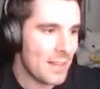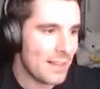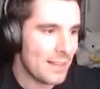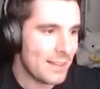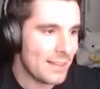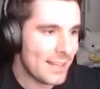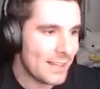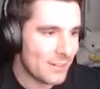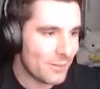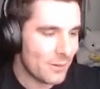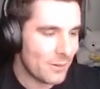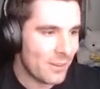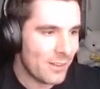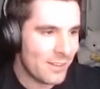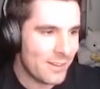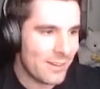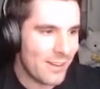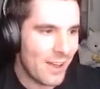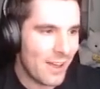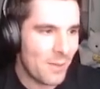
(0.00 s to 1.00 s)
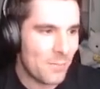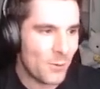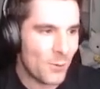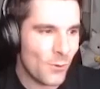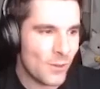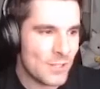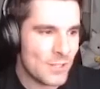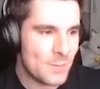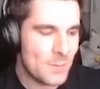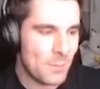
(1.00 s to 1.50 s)
Later on, I'm
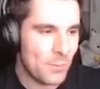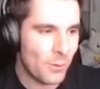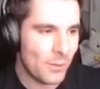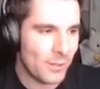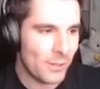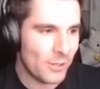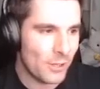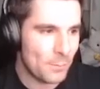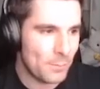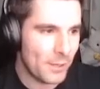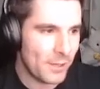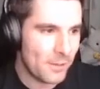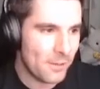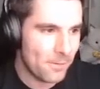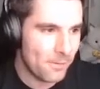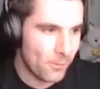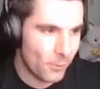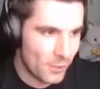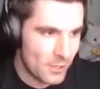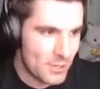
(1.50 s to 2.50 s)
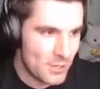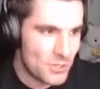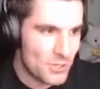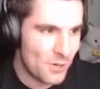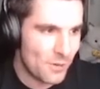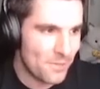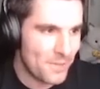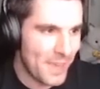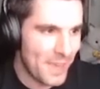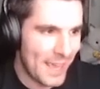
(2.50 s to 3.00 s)
going to be pulling up like footage
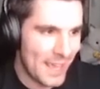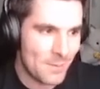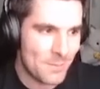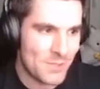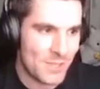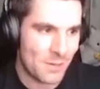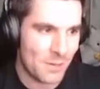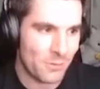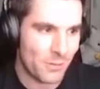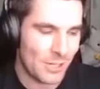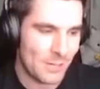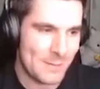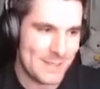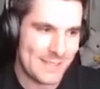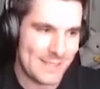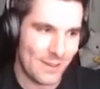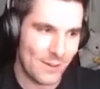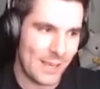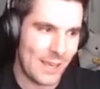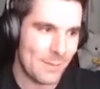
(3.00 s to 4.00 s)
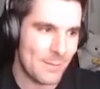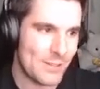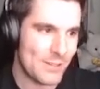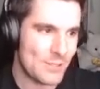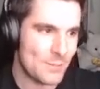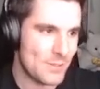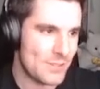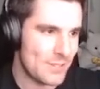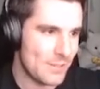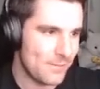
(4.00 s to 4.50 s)
of games, and we're going to be talking about
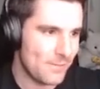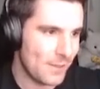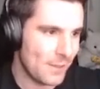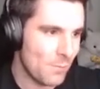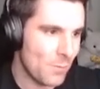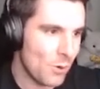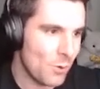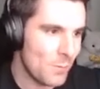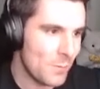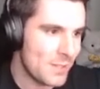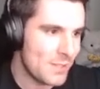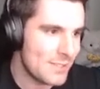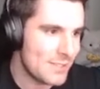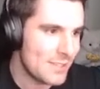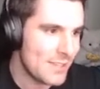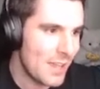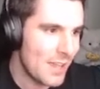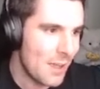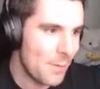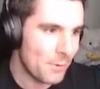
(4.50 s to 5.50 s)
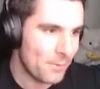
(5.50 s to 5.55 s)
specific moments,